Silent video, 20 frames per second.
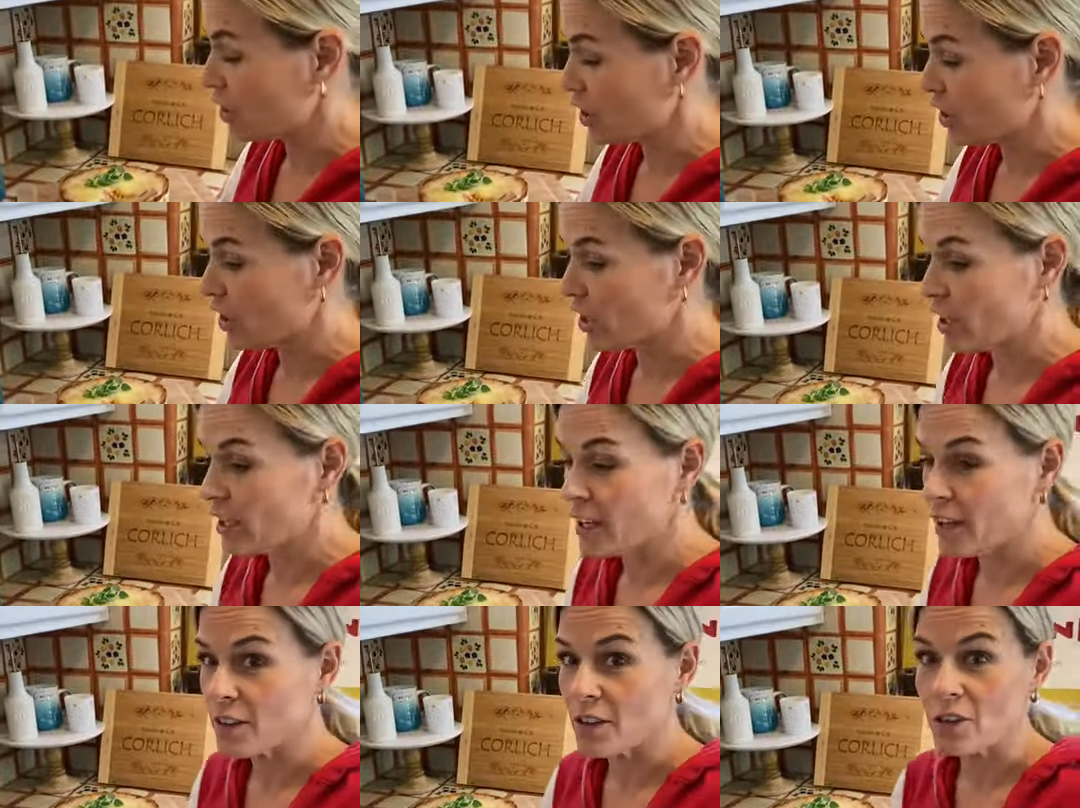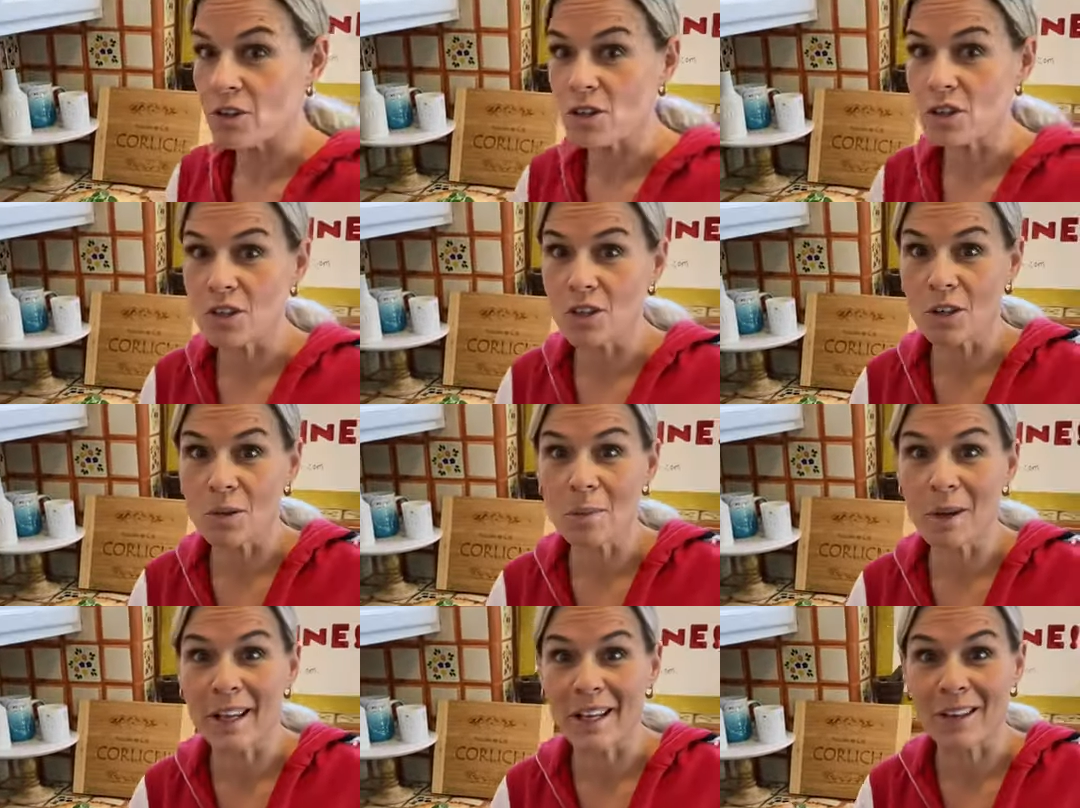good and they'll still
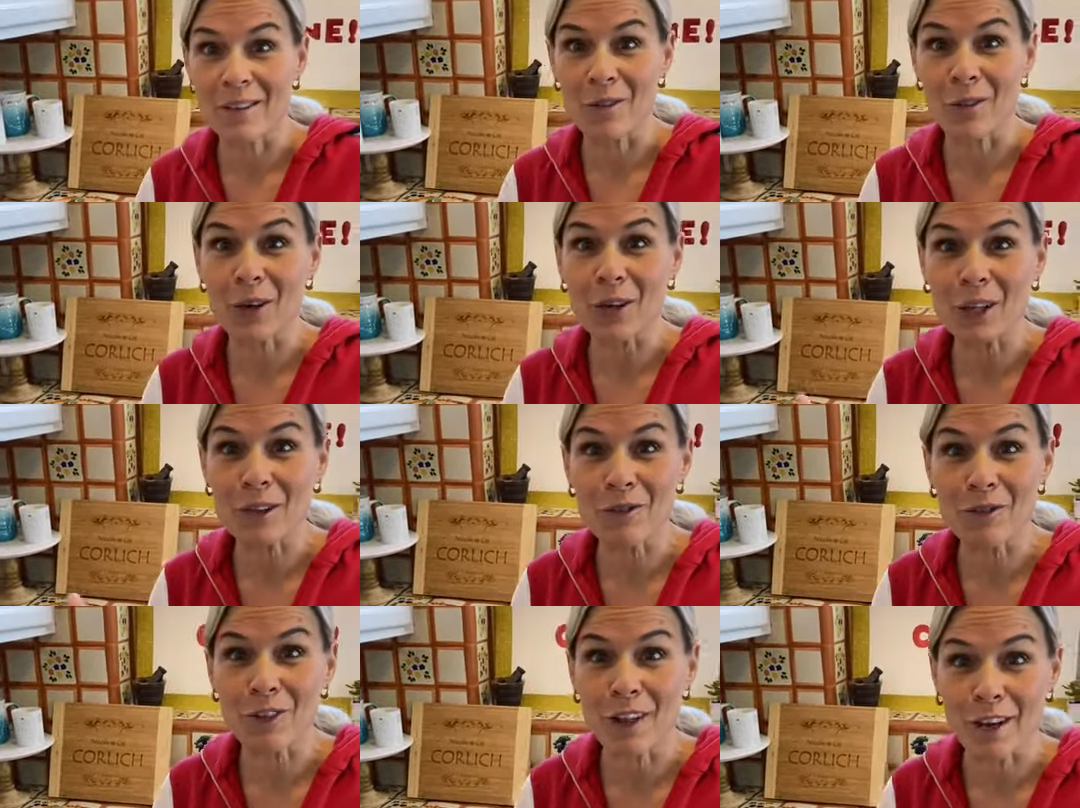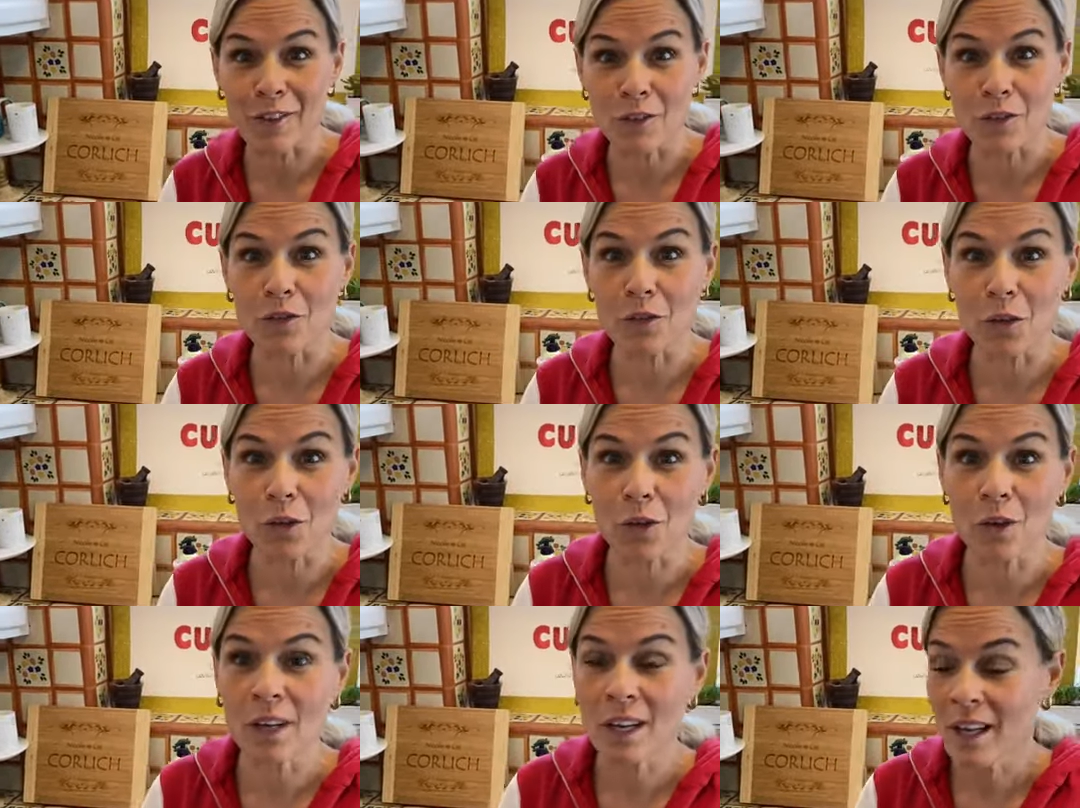make it really
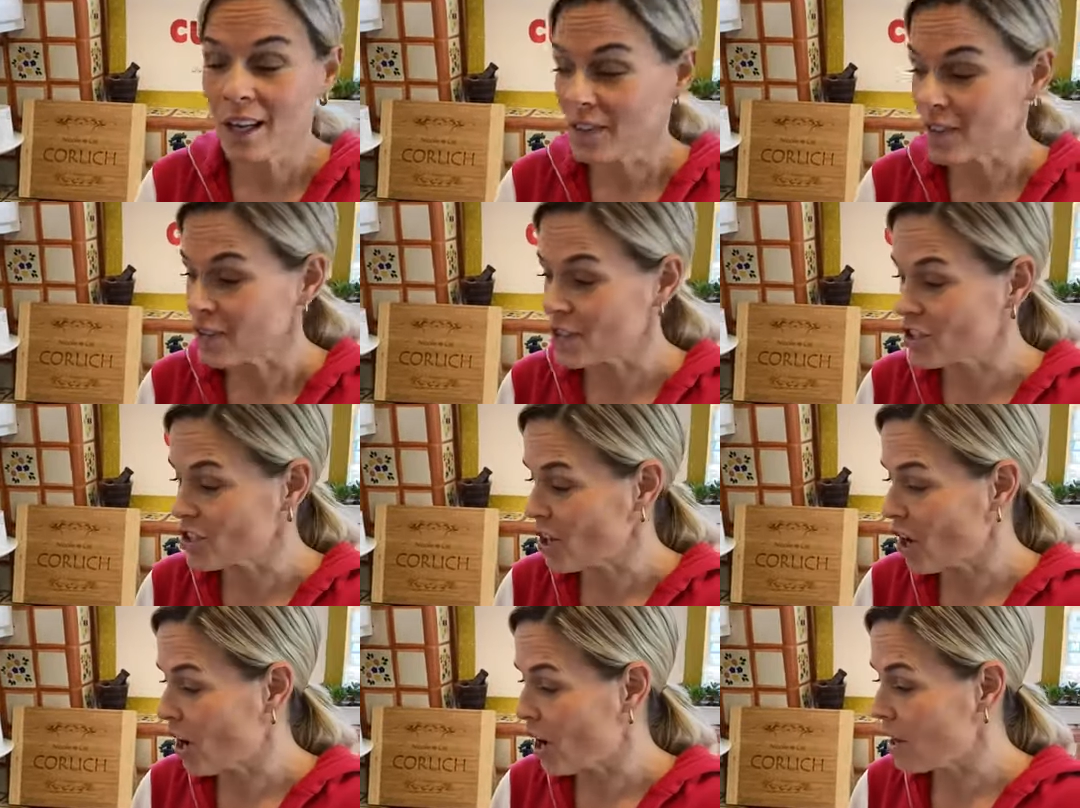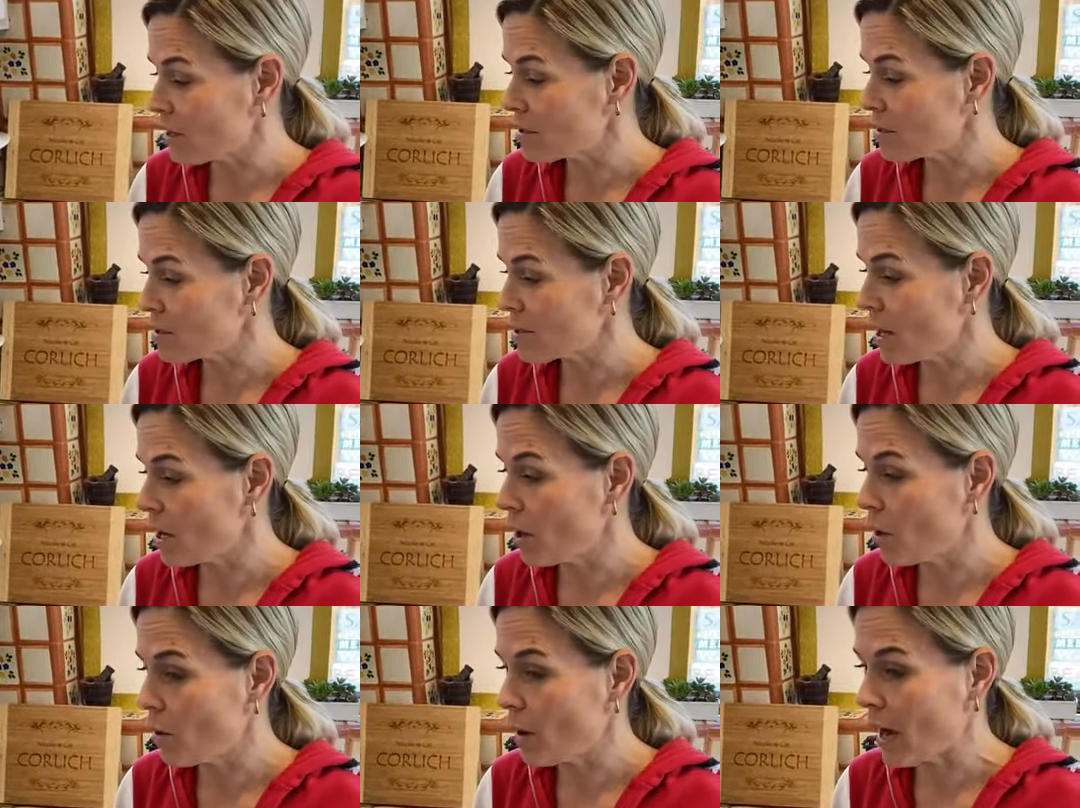flavorful, the sauce.
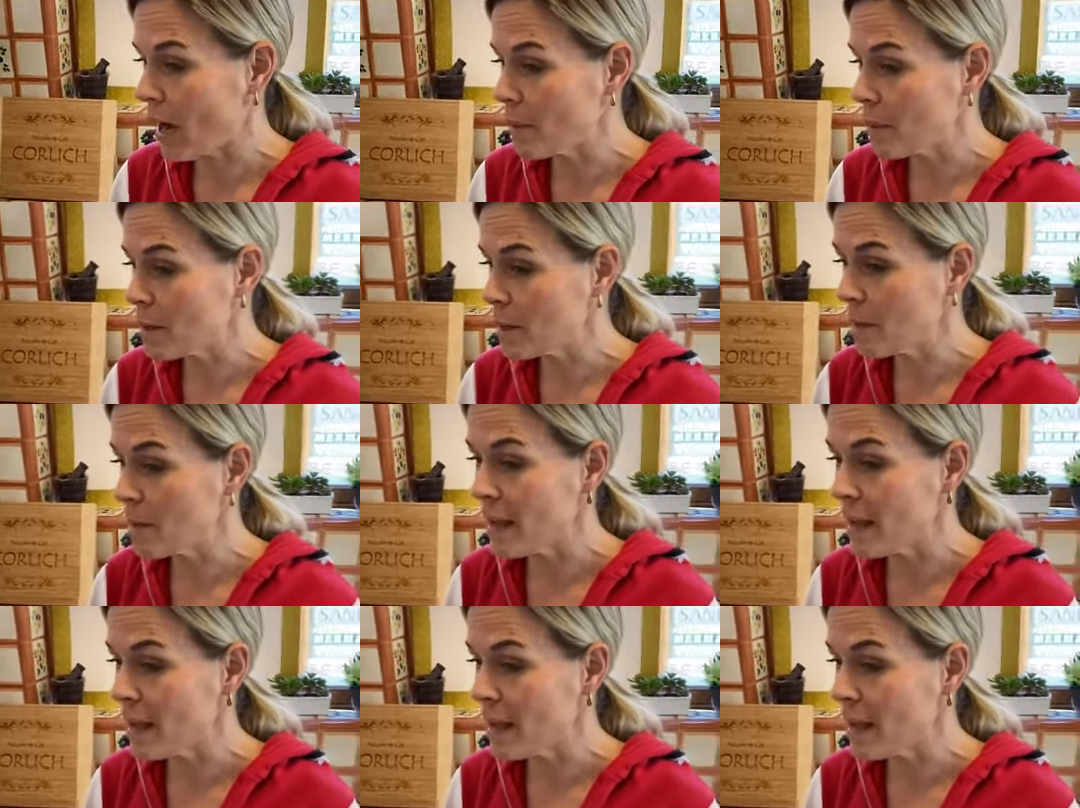So I'm gonna